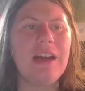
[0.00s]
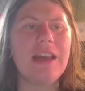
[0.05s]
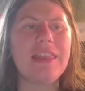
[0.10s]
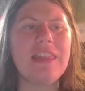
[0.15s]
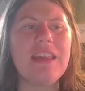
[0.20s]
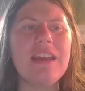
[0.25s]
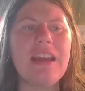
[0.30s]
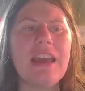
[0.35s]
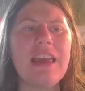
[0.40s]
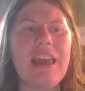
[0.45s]

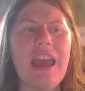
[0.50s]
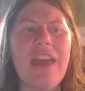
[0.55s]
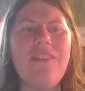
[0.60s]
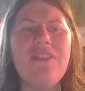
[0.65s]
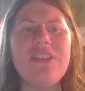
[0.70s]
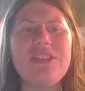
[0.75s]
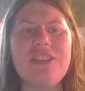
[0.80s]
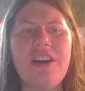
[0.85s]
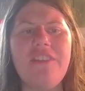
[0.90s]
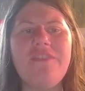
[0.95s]
think I
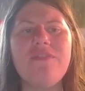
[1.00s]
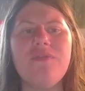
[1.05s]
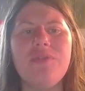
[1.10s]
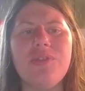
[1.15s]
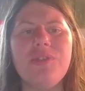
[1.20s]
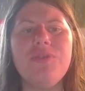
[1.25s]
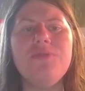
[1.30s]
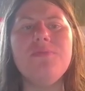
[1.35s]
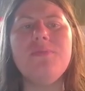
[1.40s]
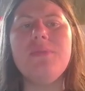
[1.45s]
gave enough
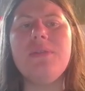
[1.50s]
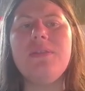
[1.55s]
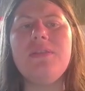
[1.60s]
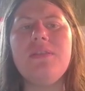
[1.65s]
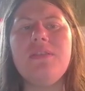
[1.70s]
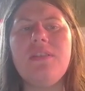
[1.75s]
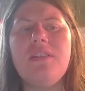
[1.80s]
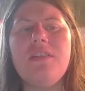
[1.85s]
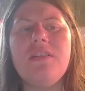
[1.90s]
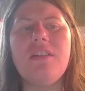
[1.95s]
room
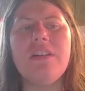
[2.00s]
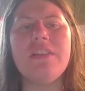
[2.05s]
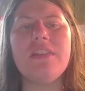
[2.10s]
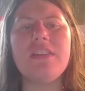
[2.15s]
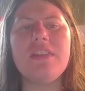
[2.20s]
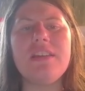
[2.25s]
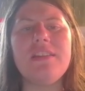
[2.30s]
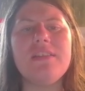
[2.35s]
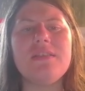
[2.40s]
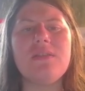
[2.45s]

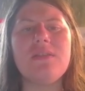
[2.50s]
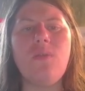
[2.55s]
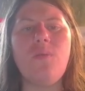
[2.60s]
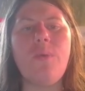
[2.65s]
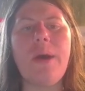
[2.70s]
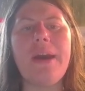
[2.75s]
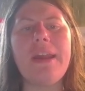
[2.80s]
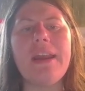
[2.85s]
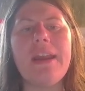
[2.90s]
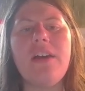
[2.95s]
on these
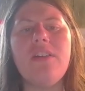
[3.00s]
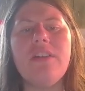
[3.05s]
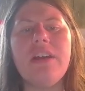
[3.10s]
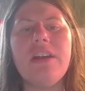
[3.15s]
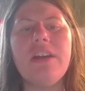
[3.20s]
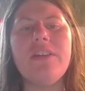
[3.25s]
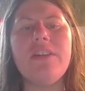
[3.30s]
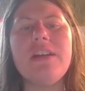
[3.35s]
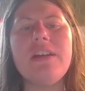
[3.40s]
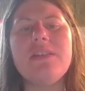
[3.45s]
whiteout
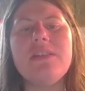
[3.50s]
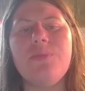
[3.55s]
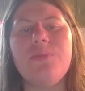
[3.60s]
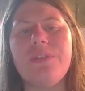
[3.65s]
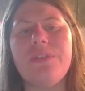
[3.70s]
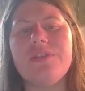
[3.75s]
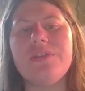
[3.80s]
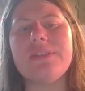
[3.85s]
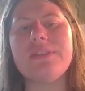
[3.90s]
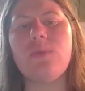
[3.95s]
areas
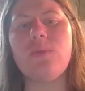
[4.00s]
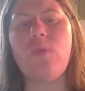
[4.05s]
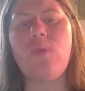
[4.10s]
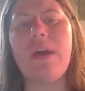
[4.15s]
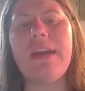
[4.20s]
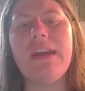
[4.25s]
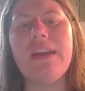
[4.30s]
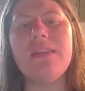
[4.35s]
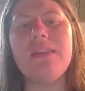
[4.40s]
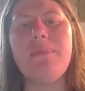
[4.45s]
where there's the
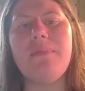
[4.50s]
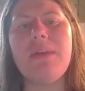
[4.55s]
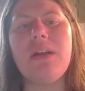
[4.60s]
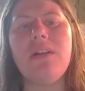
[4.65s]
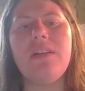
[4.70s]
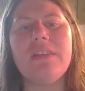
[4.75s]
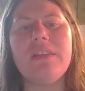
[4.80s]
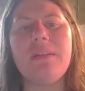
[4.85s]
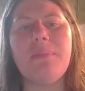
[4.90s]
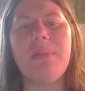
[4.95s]
white in the
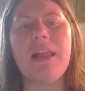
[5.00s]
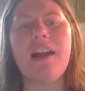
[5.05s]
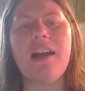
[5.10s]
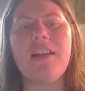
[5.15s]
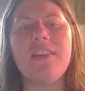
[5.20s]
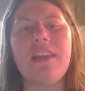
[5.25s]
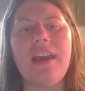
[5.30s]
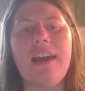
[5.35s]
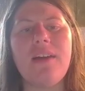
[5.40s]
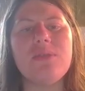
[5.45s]
middle and the
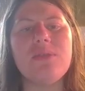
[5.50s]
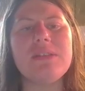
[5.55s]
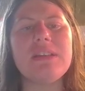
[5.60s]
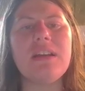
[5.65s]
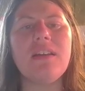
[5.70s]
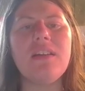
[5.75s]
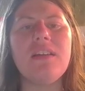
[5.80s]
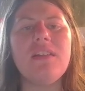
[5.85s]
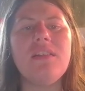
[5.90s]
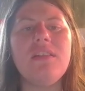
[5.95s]
black on the
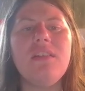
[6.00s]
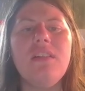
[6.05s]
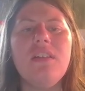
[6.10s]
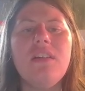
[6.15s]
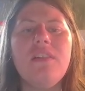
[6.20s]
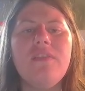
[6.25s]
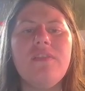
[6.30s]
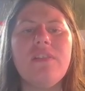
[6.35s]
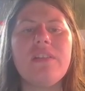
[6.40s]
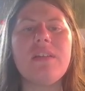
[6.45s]
outside
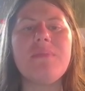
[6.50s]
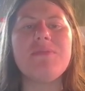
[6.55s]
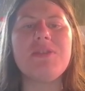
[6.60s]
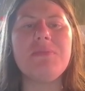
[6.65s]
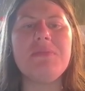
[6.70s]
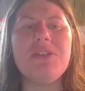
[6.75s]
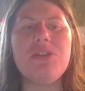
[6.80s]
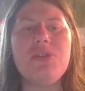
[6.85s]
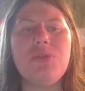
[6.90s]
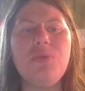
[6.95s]
for them
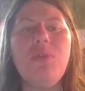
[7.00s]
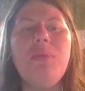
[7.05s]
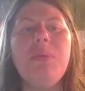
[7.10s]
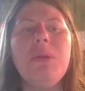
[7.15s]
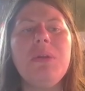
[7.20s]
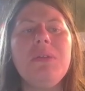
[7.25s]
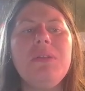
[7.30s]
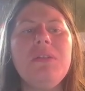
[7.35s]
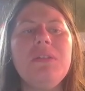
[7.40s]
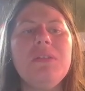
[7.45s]
to be
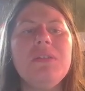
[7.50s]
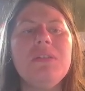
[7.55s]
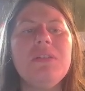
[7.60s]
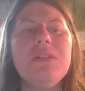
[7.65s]
doable.